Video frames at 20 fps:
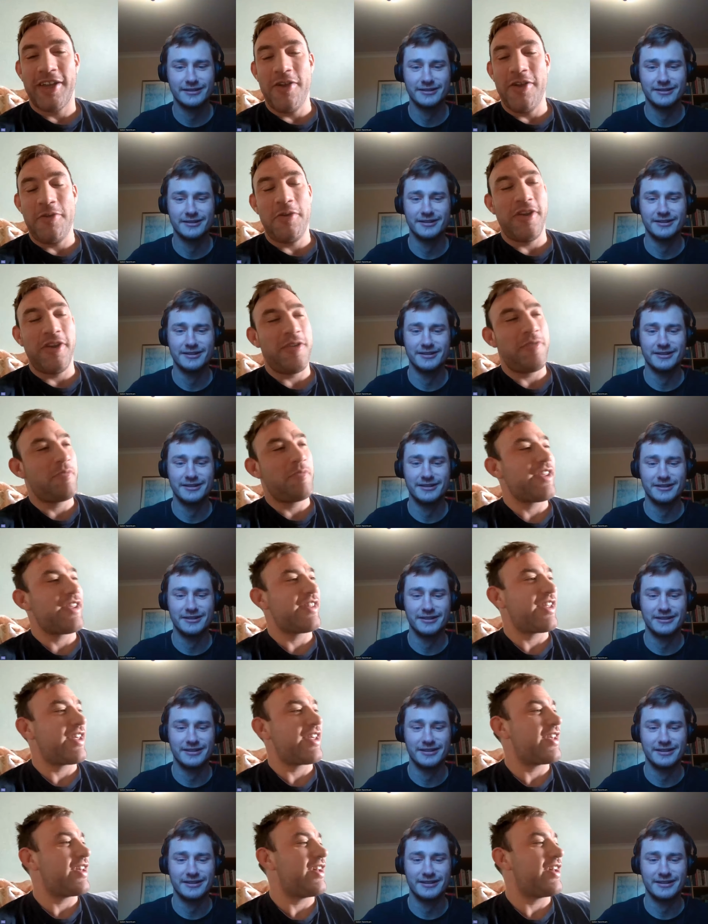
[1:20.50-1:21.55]
Speaker 1: I don't want to be
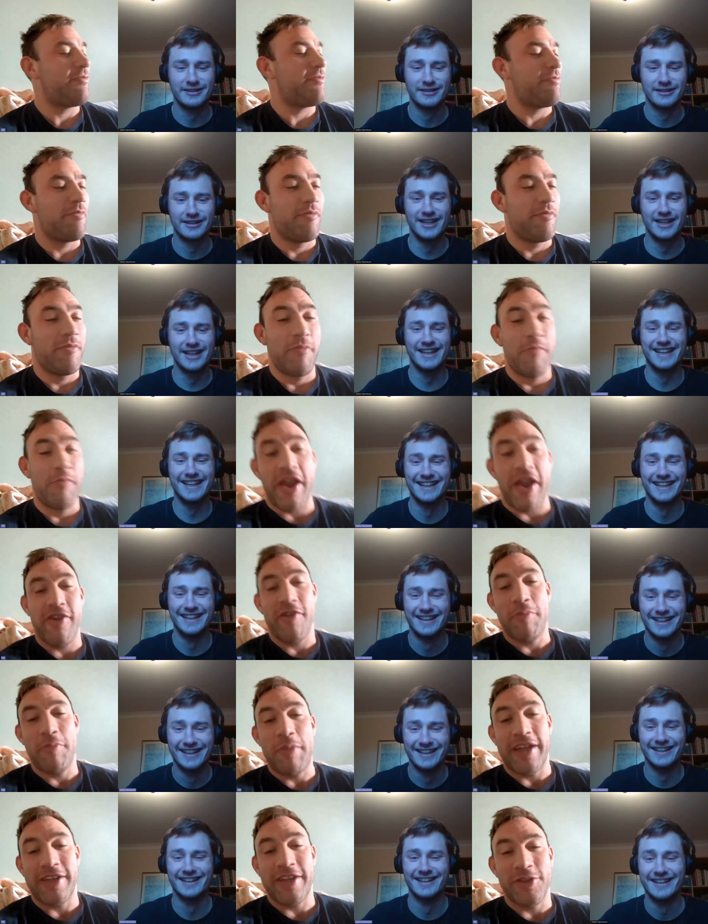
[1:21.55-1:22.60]
the um,
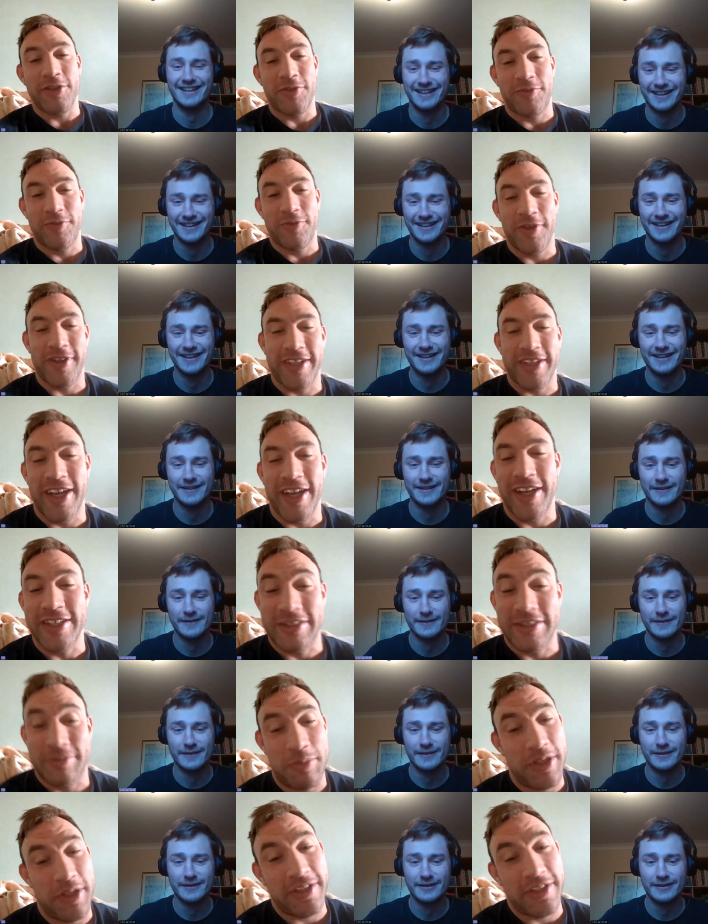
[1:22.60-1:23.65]
bearer of bad news for other
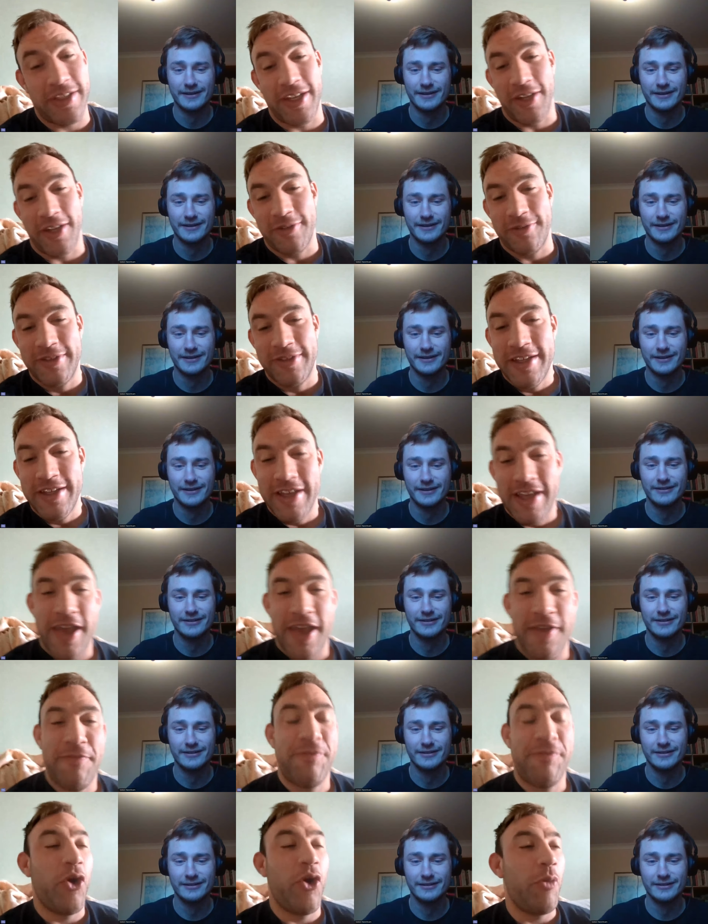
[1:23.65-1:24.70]
guys, but you know,
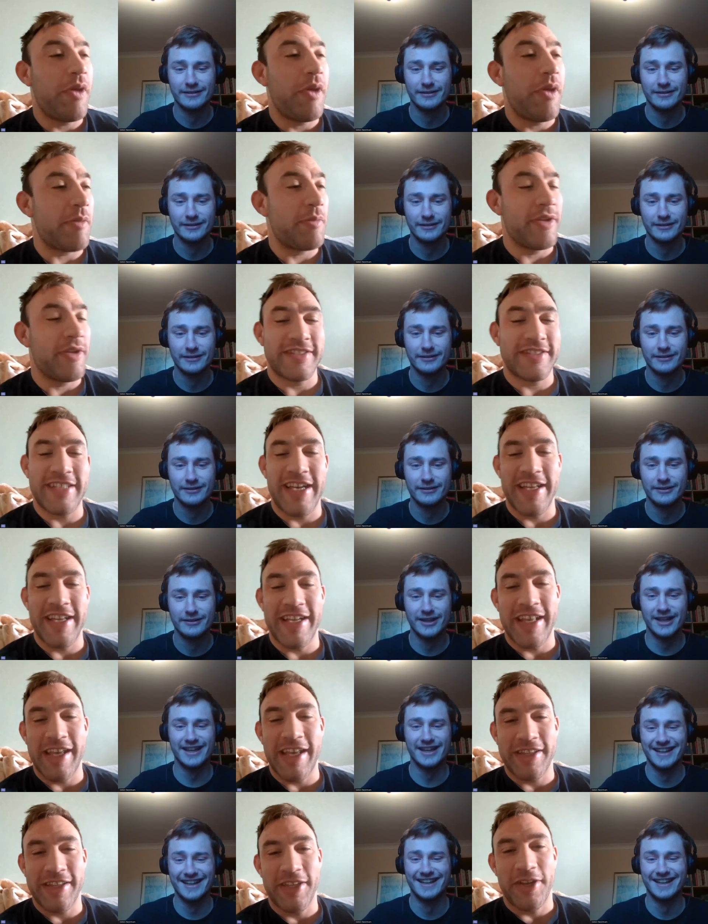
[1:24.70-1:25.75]
if four people are
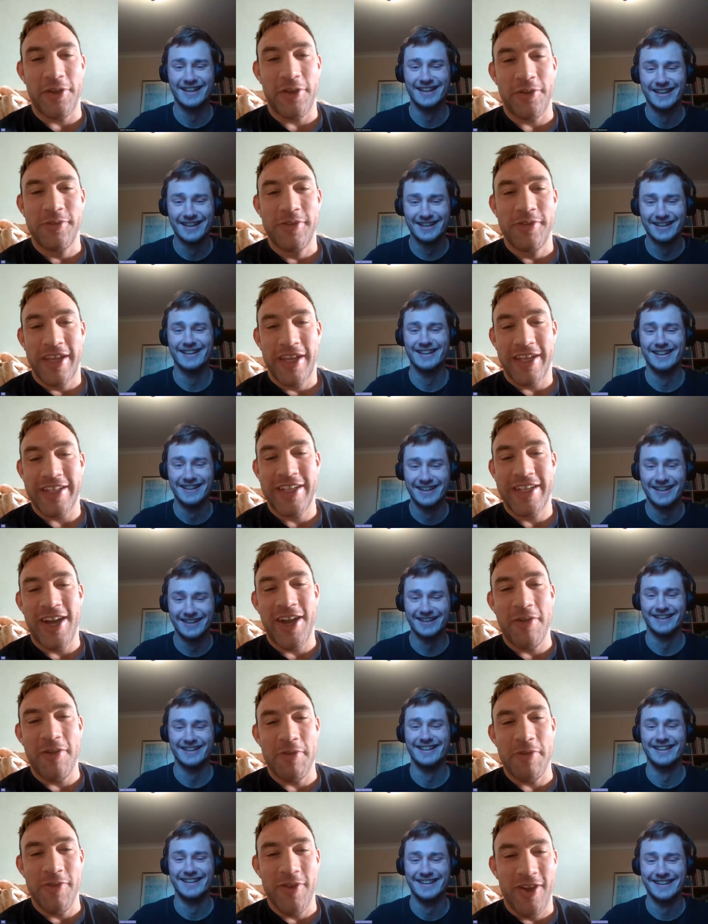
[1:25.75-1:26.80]
saying it, you know, it
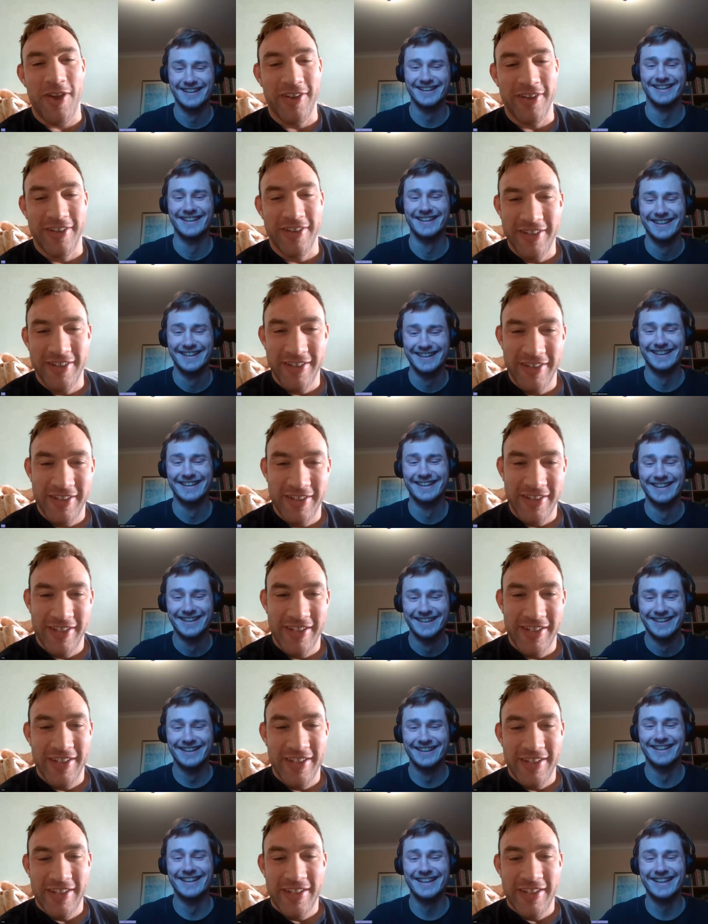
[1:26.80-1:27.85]
can't be wrong.
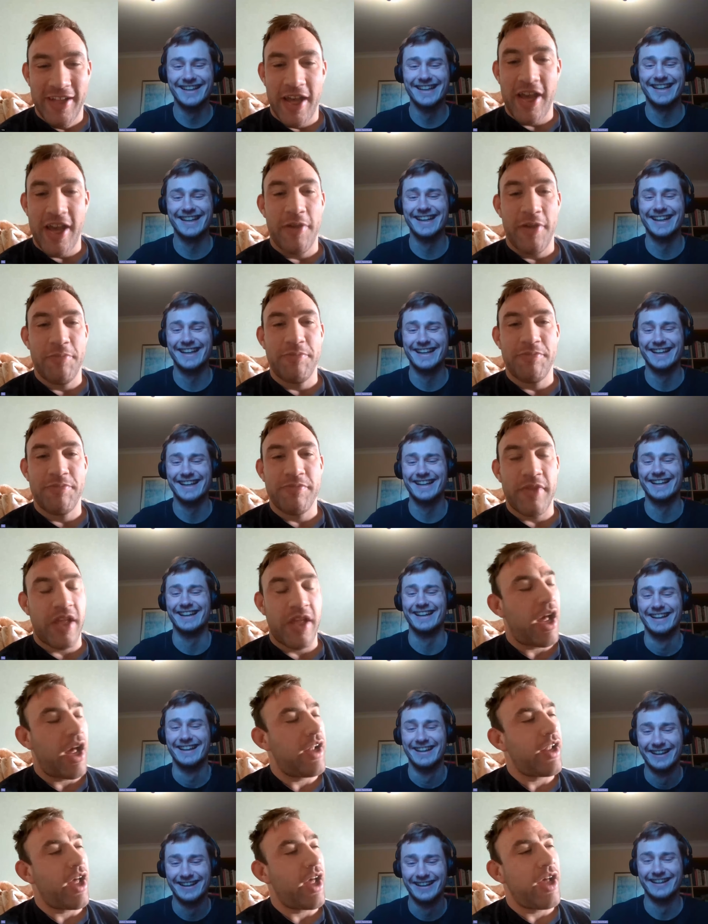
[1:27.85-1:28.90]
Um,
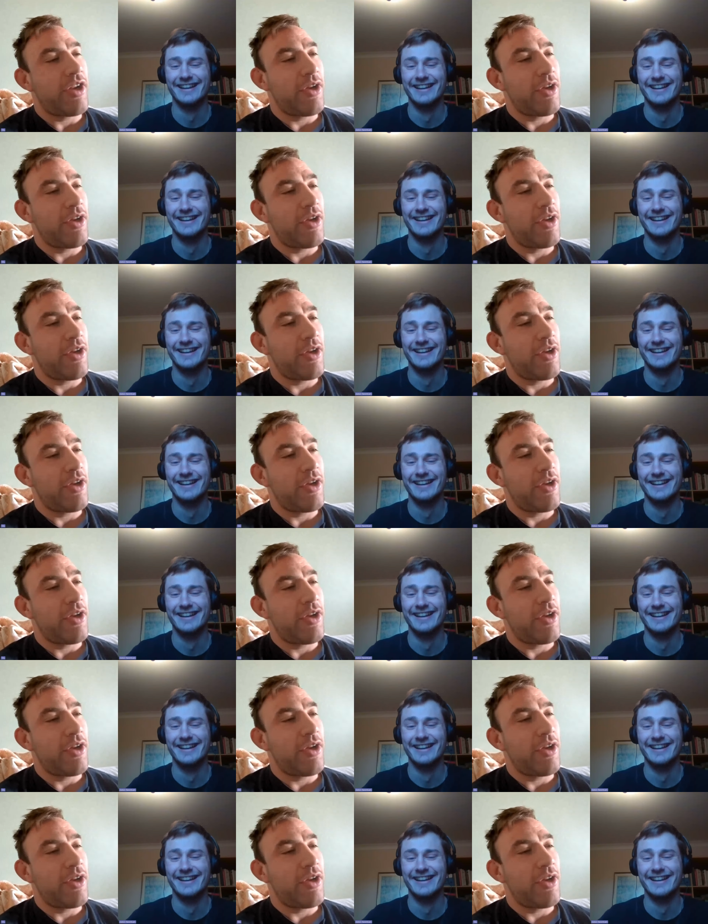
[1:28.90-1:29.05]
I, I